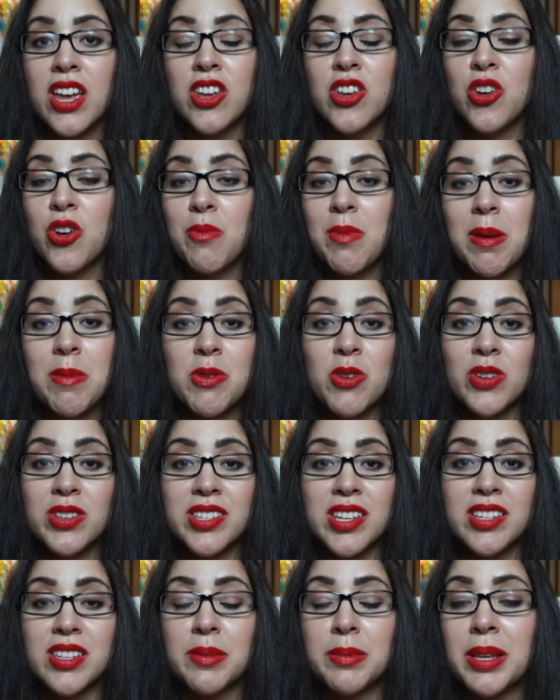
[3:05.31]
you know, maybe you can
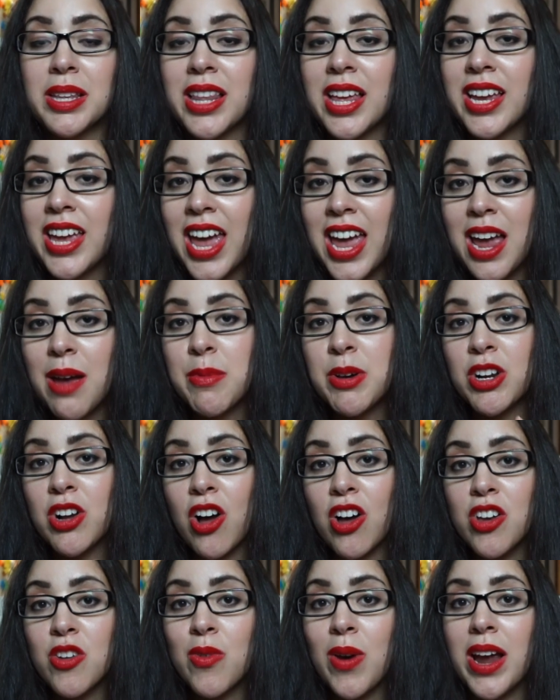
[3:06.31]
say something like, hey, I'm going to
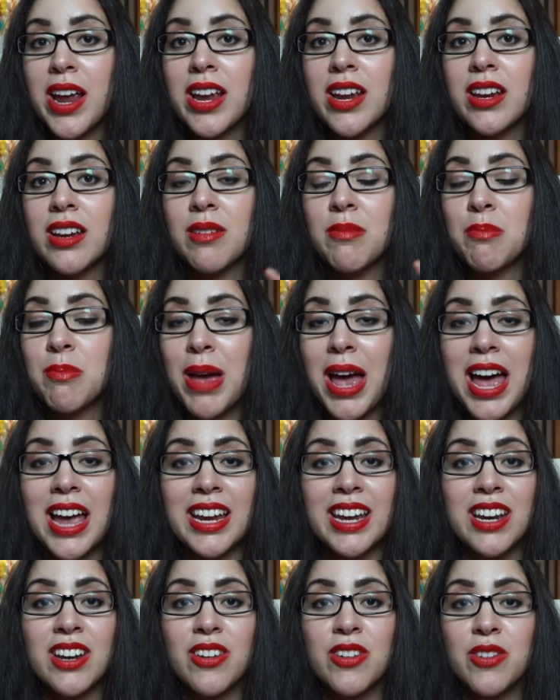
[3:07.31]
call you right
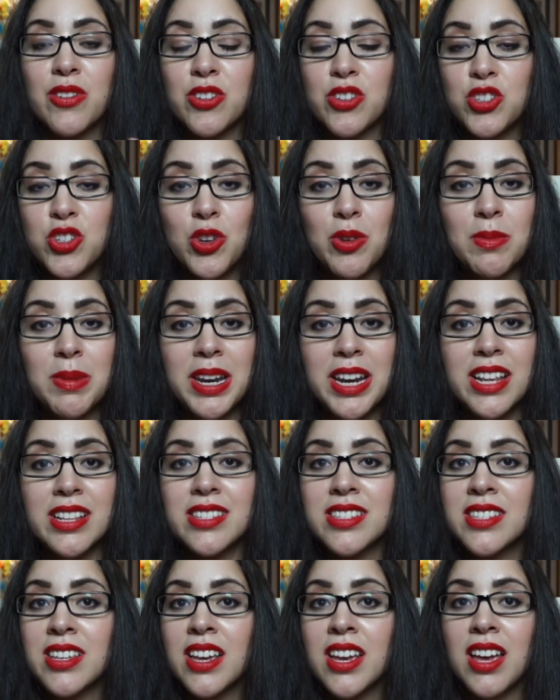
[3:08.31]
back in 2
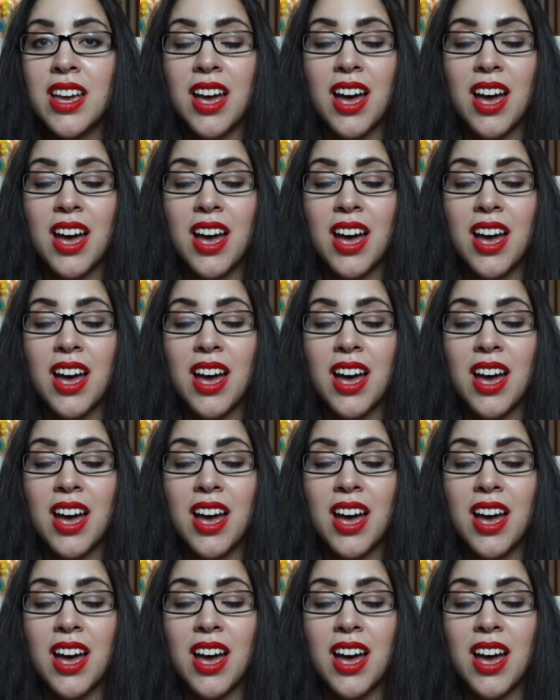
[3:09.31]
minutes.